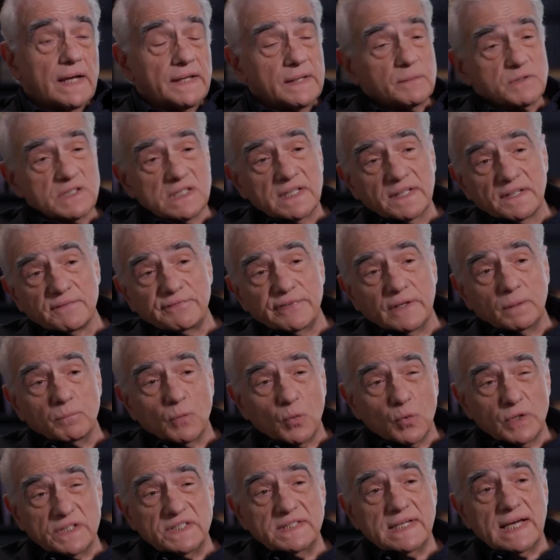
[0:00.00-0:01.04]
There was another film,
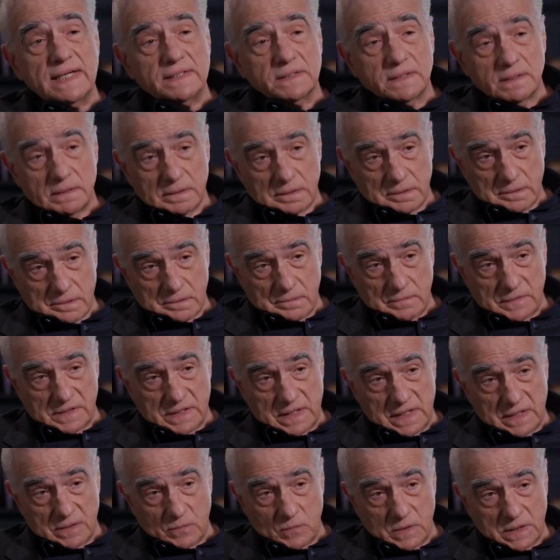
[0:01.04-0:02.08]
Ordet was
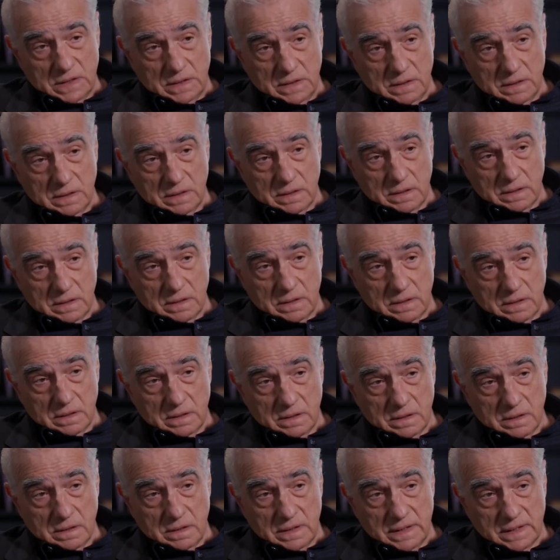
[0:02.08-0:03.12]
the other one,
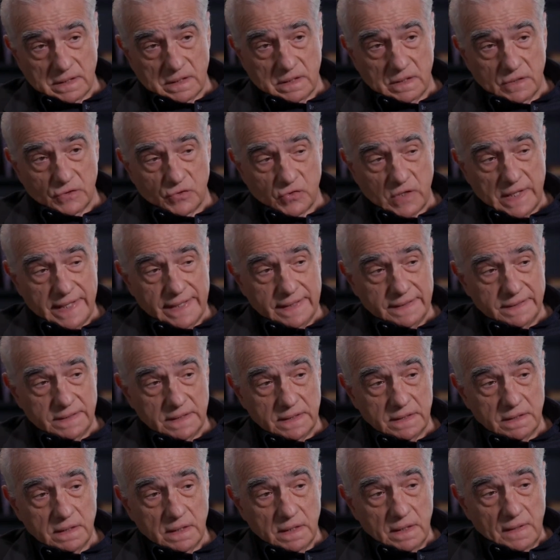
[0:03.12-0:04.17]
that Carl Dreyer
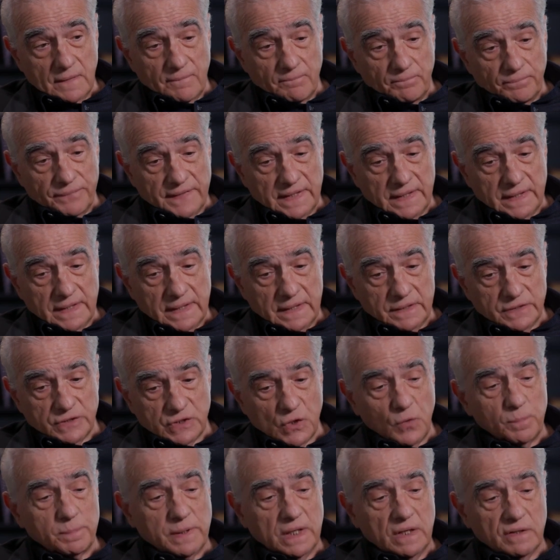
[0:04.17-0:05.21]
did, that is
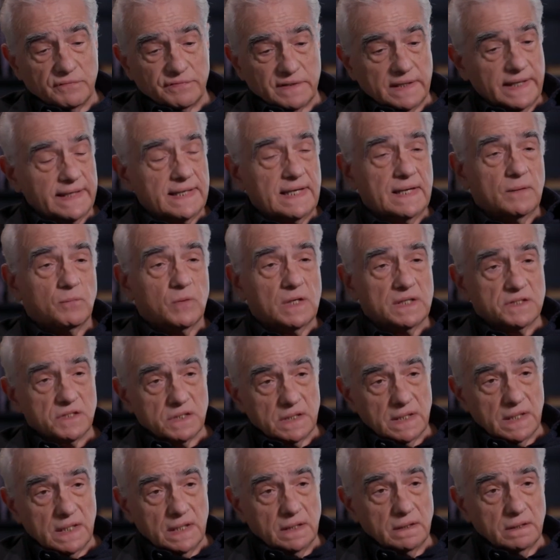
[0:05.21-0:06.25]
so powerful I can't watch
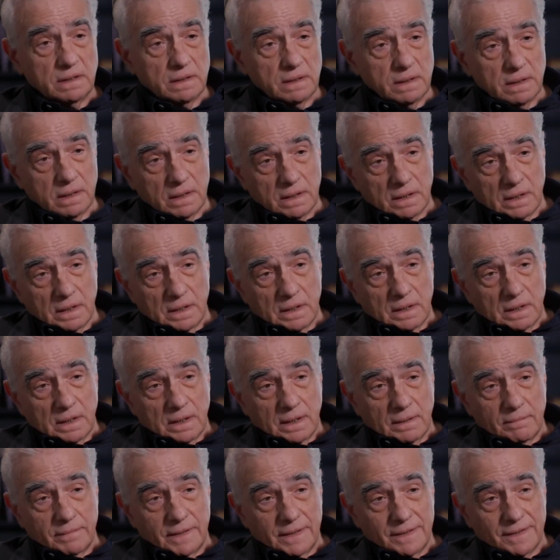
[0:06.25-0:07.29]
it again,
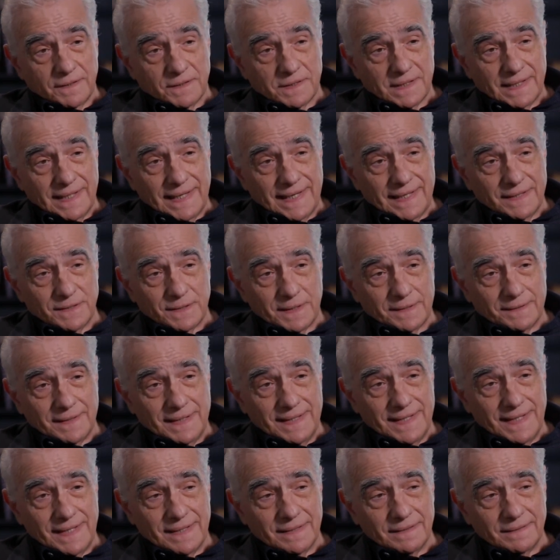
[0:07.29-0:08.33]
because it has at
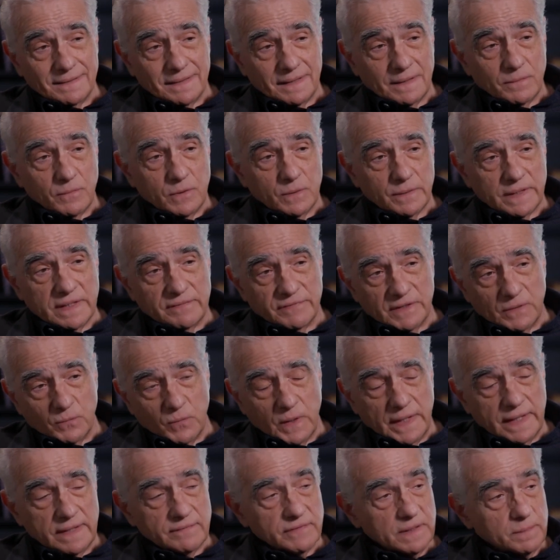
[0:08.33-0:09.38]
the end, and I won't give it
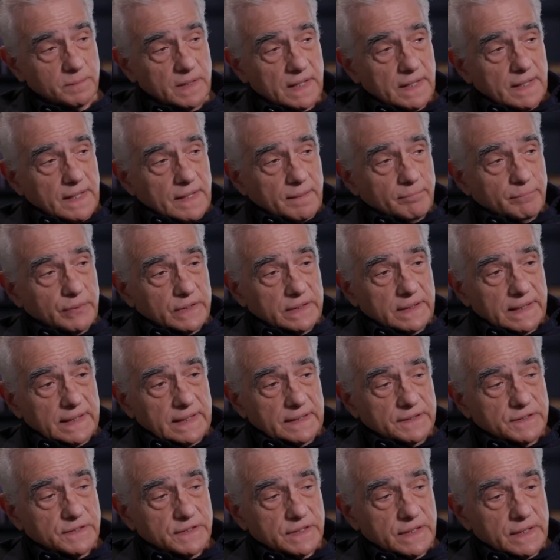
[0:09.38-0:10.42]
away, but
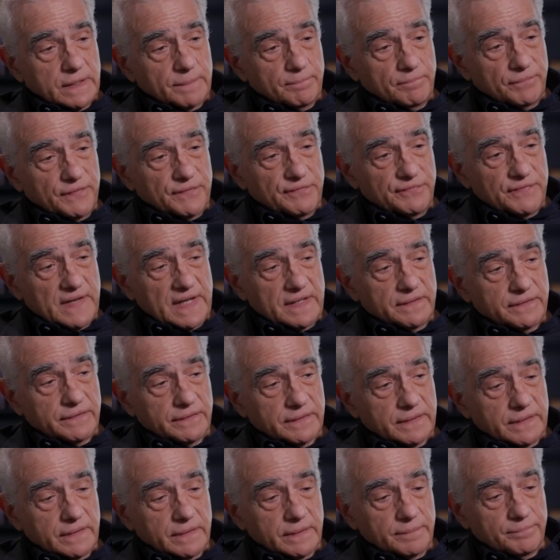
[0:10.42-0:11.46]
it's
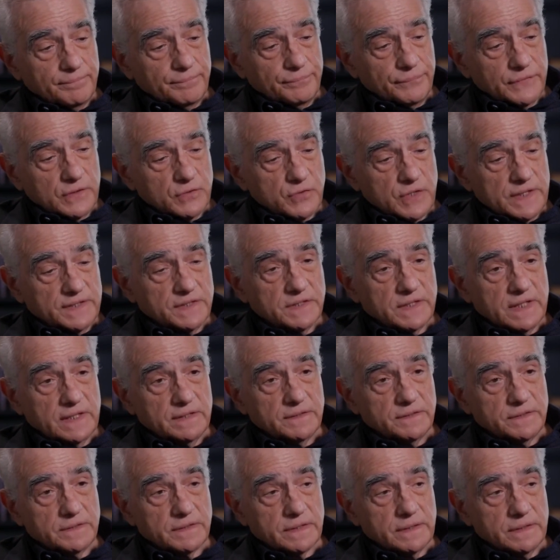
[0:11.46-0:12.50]
faith
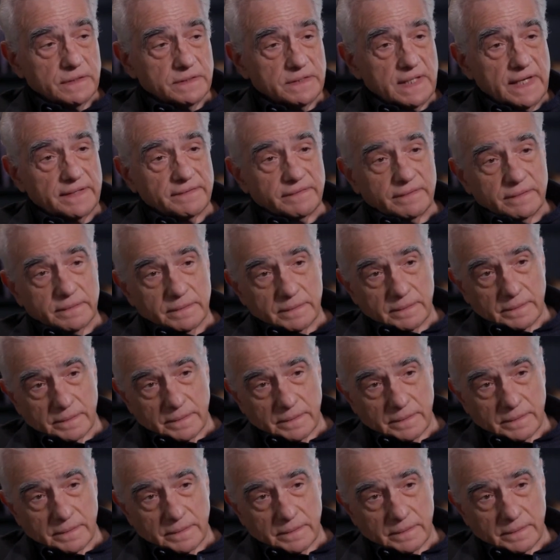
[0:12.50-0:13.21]
transcends death.